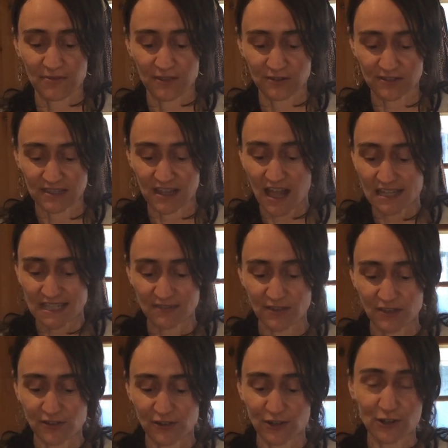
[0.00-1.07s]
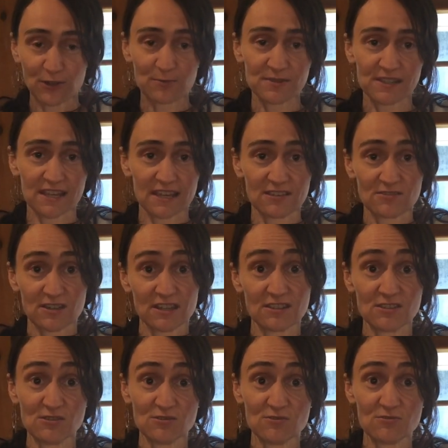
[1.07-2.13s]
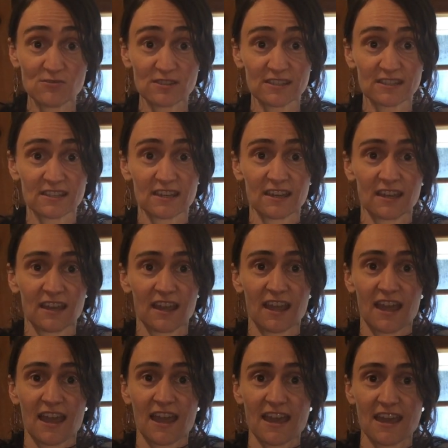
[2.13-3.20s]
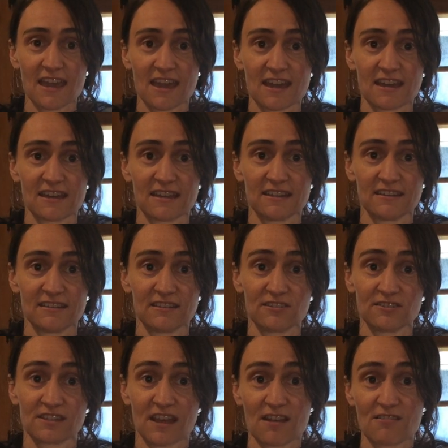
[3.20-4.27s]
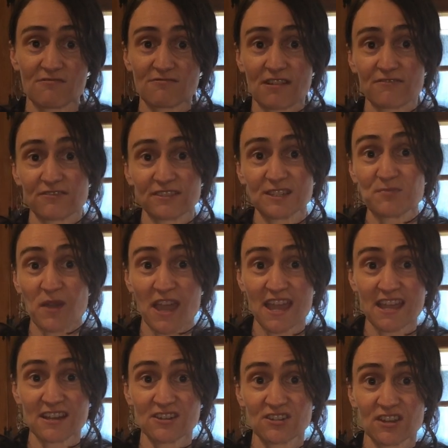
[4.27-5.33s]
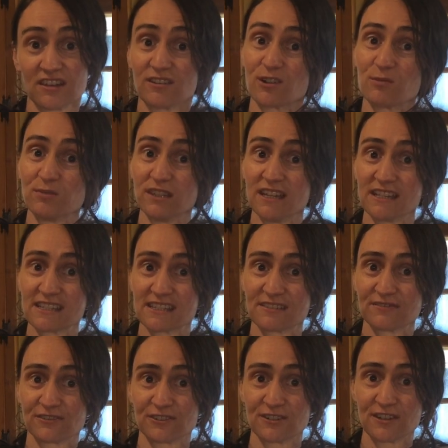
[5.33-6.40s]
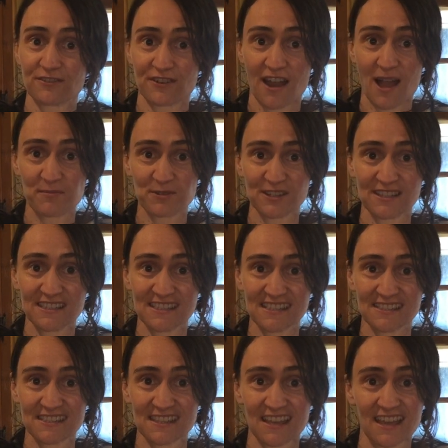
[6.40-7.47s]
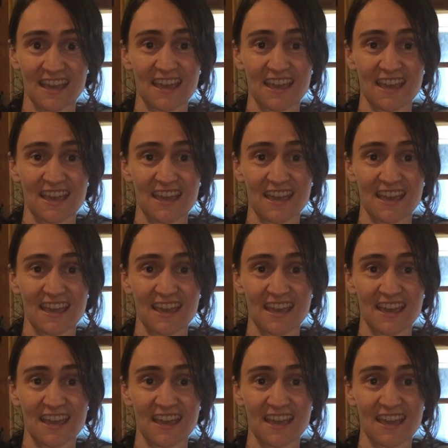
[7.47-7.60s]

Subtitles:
There's lots of other herbs that you can use, and there's our reference page, an herb list for different options.